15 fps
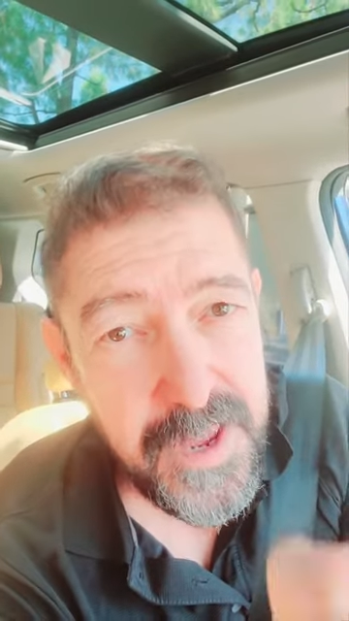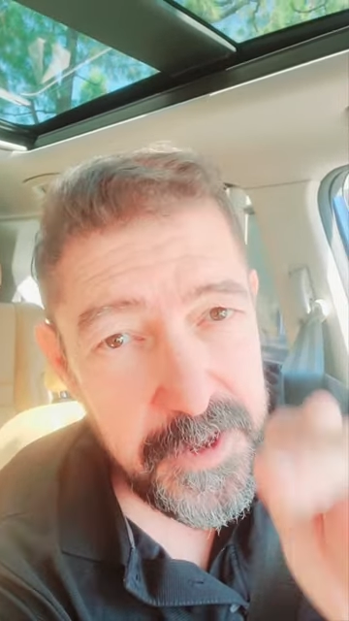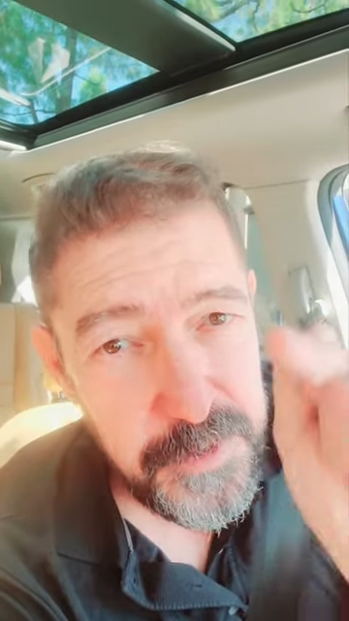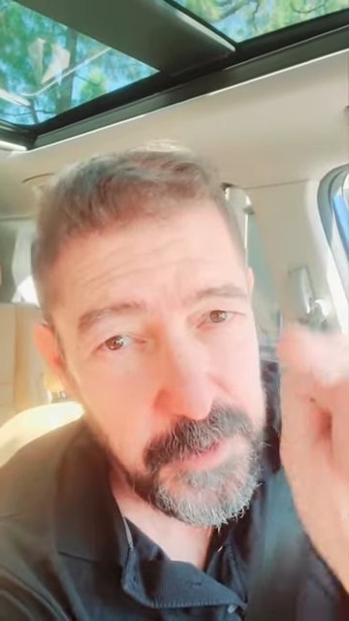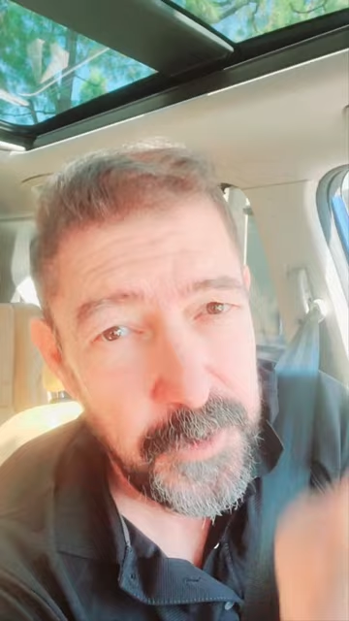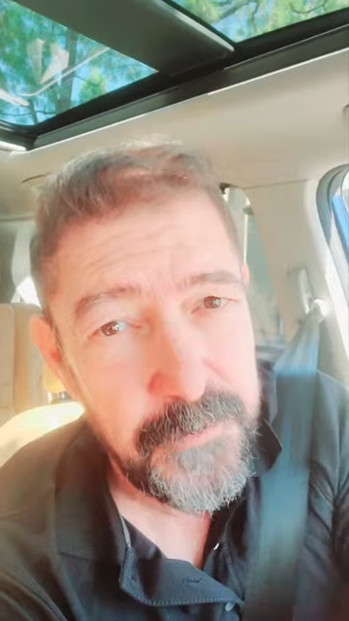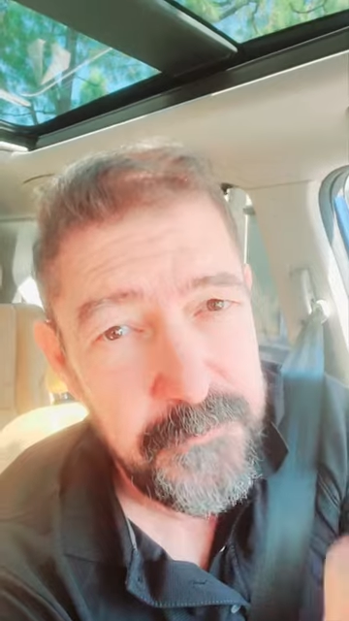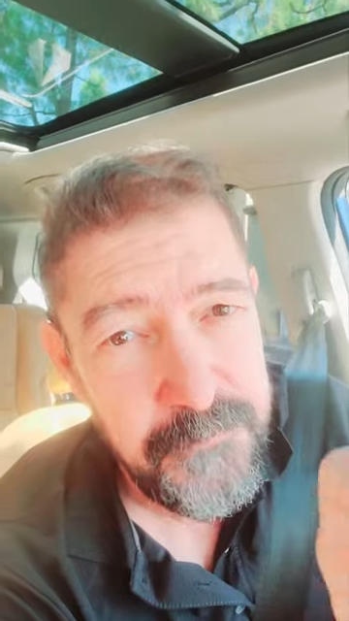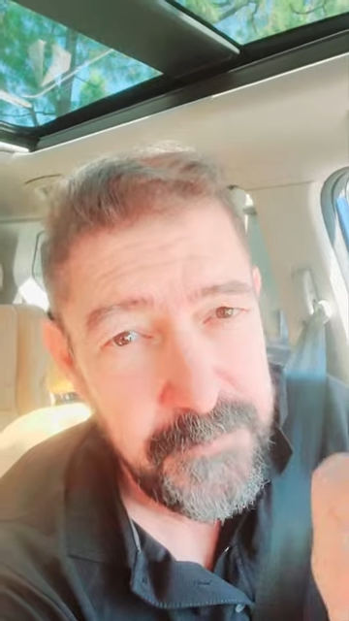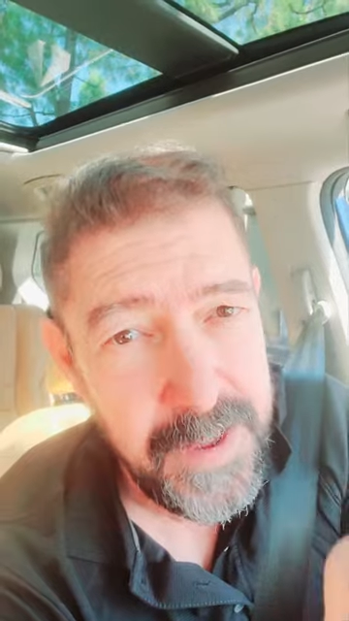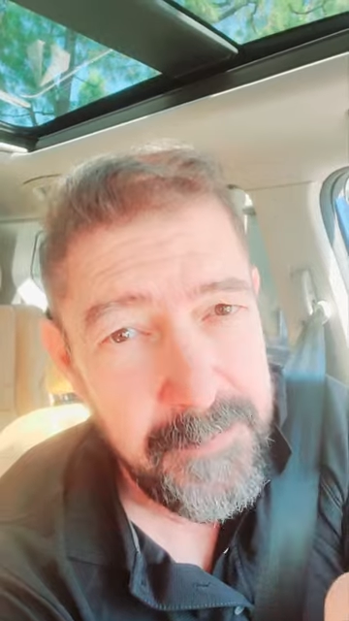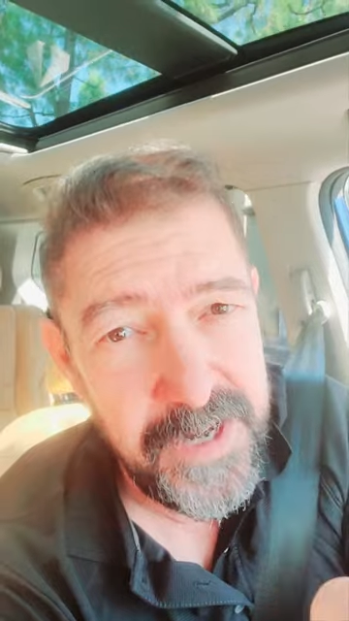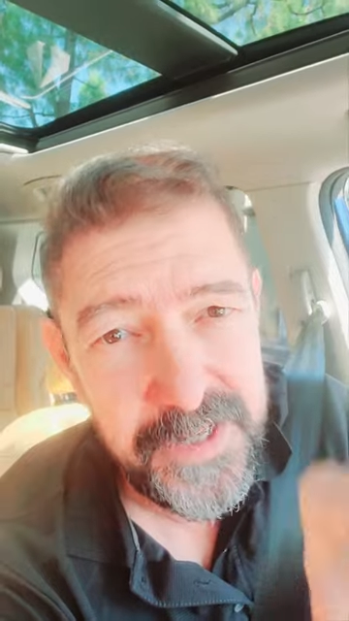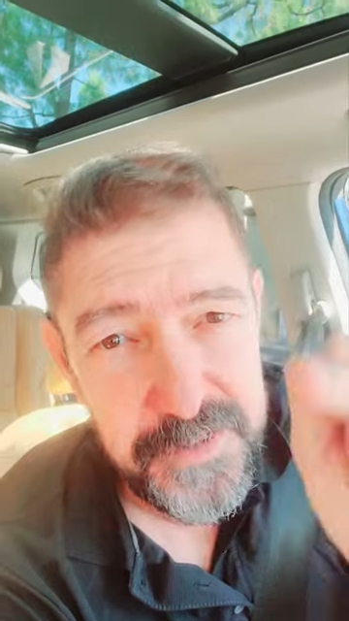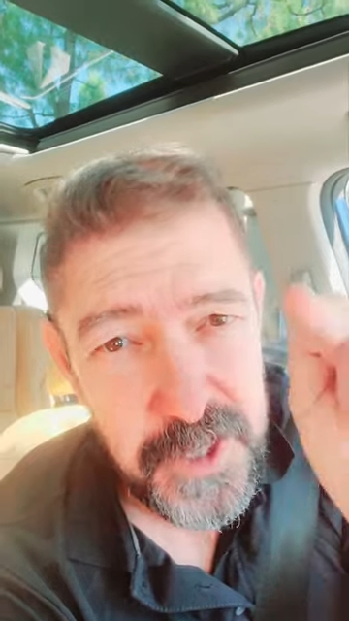Your
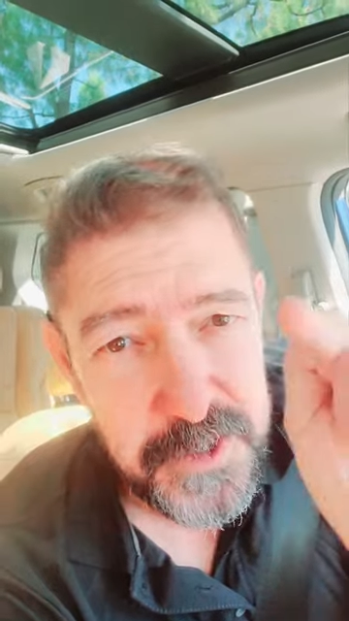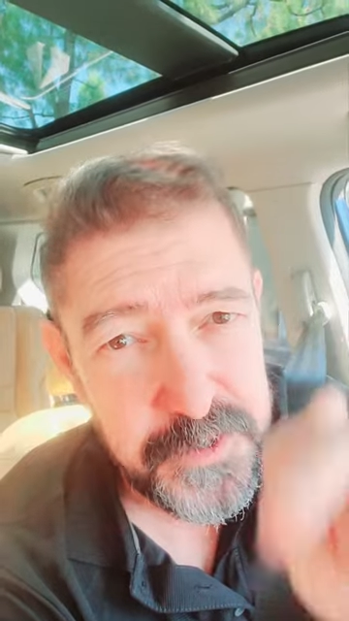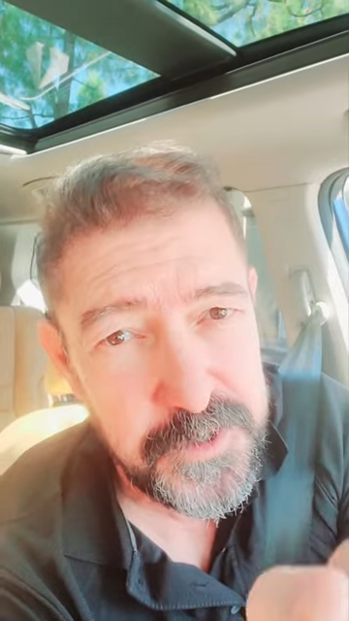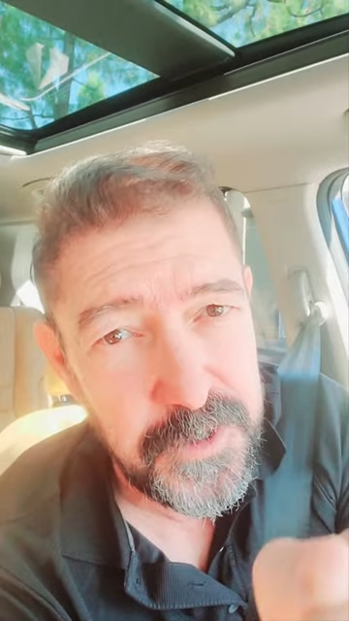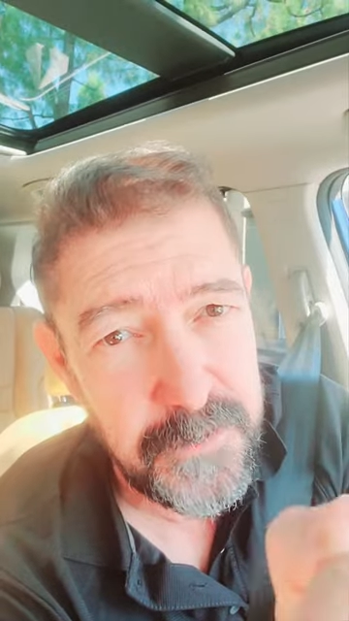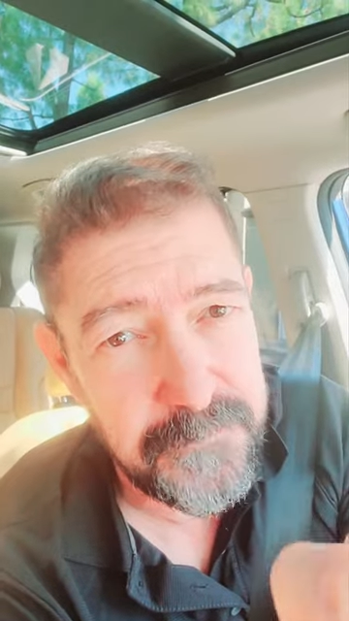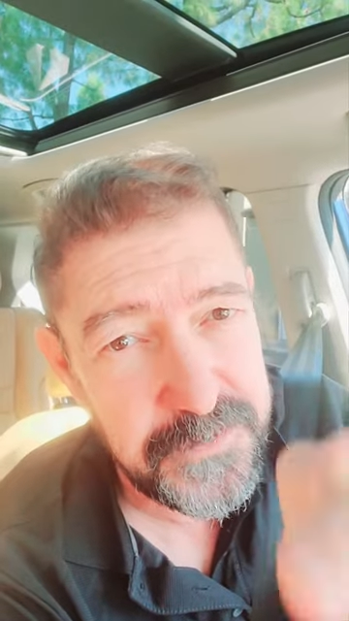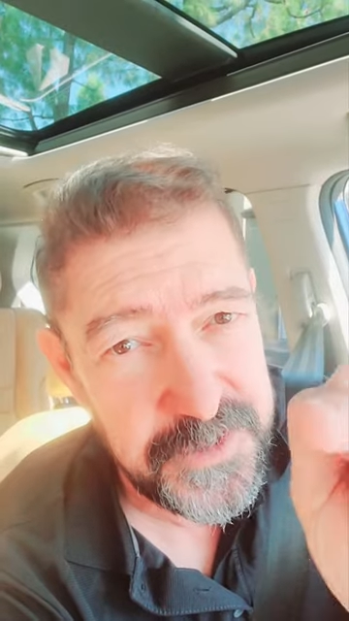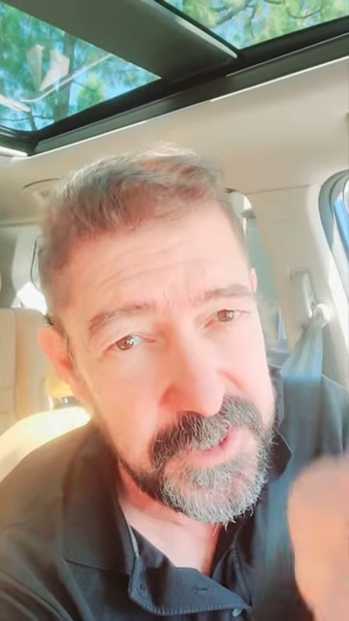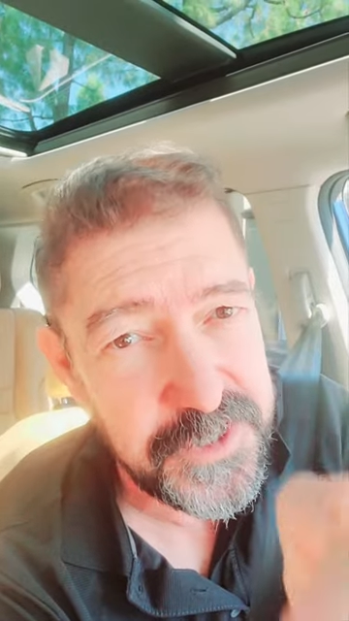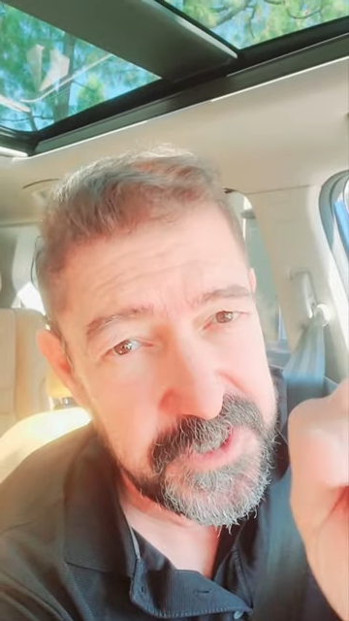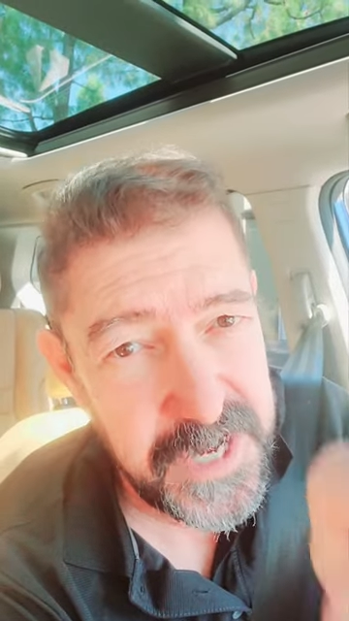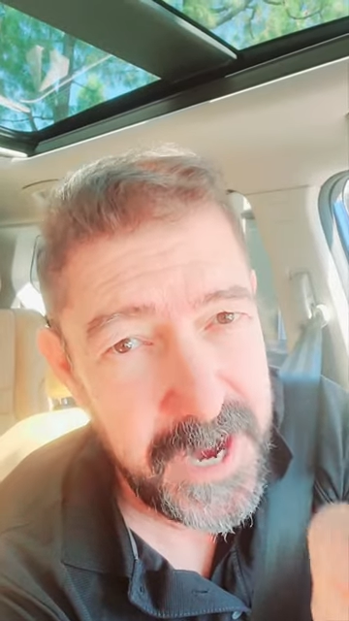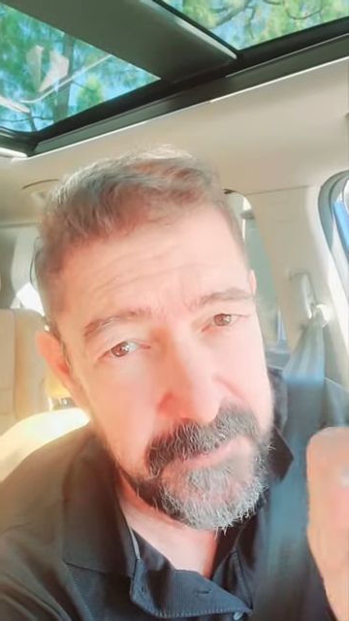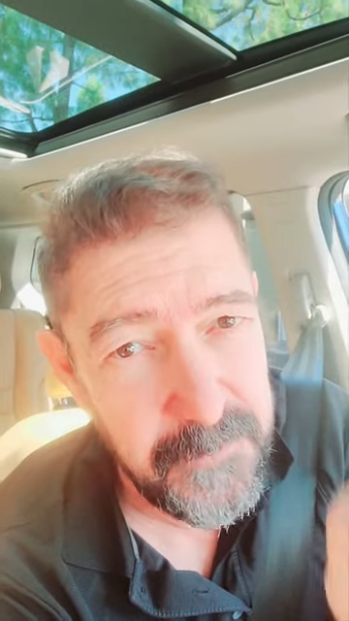family deserves
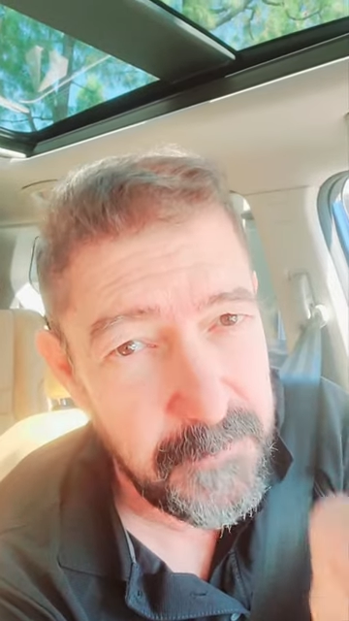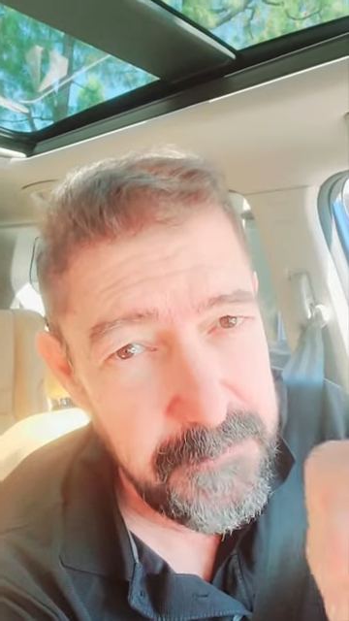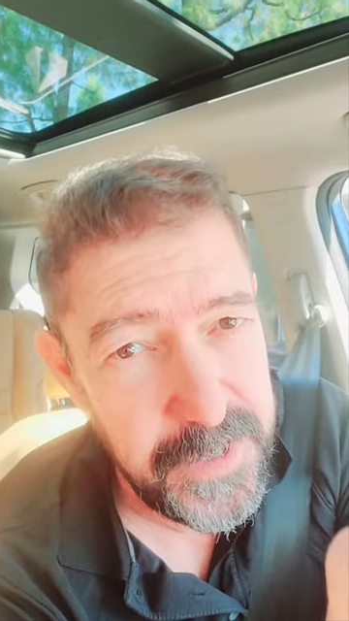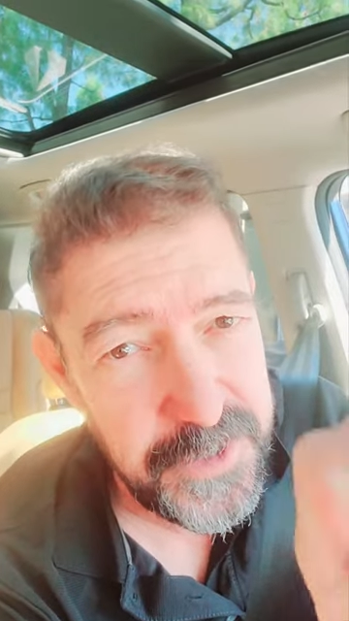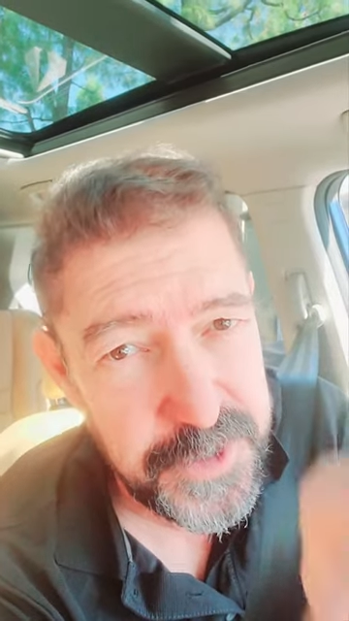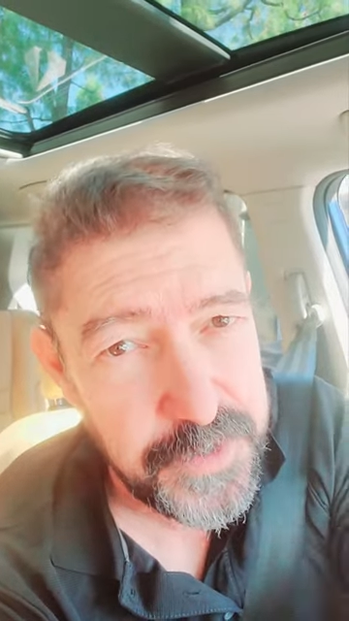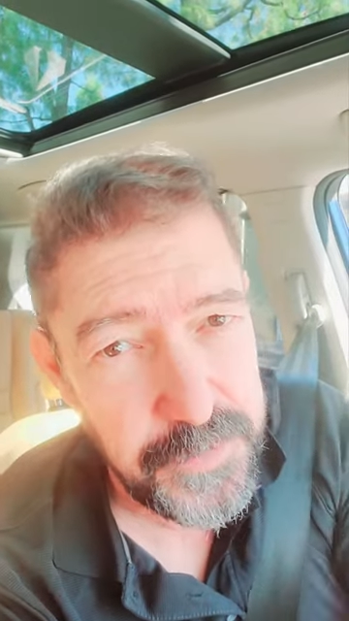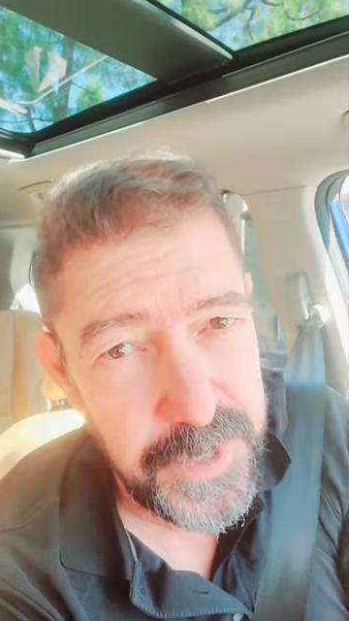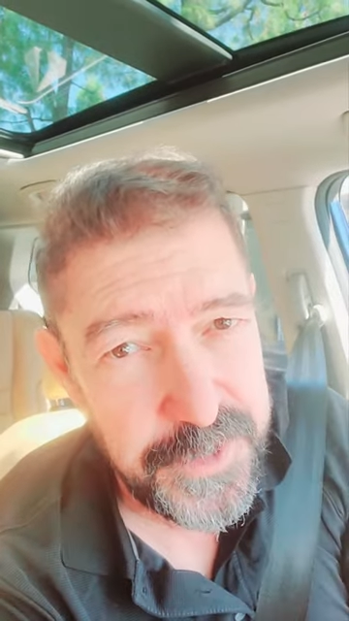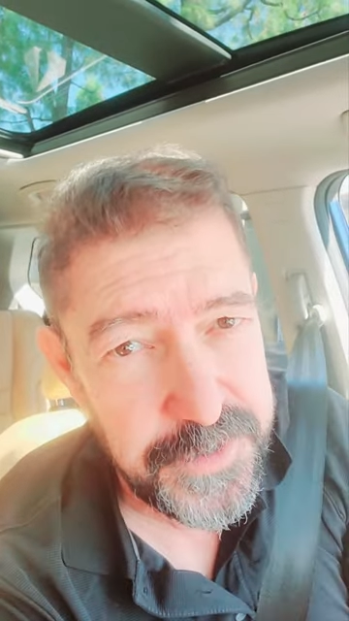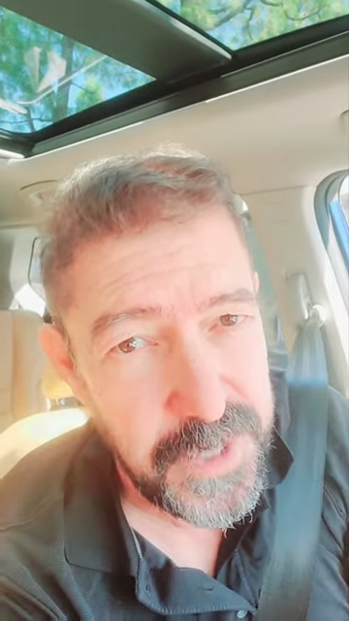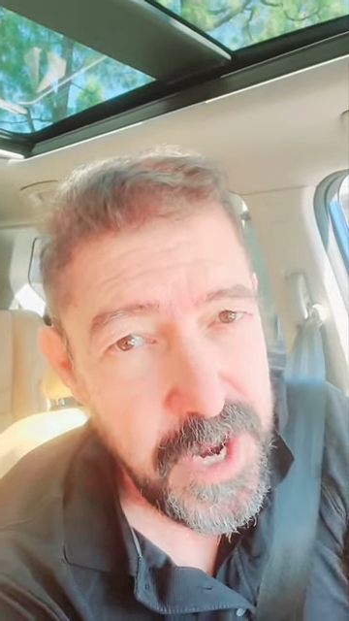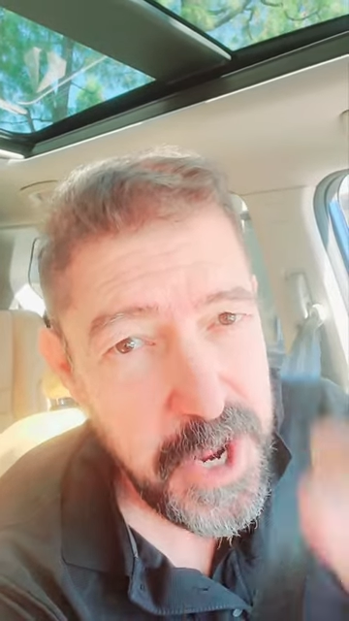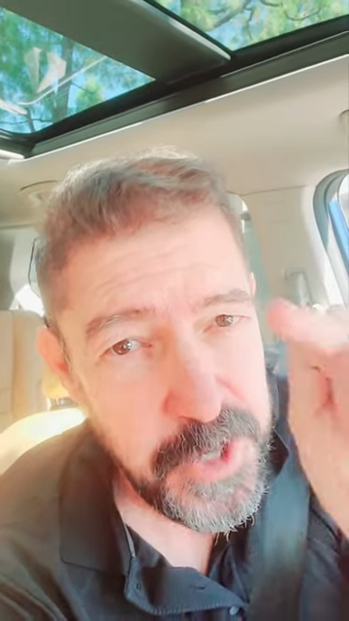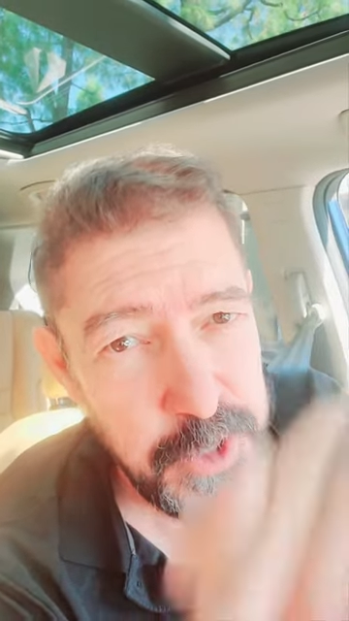this kind of ministration.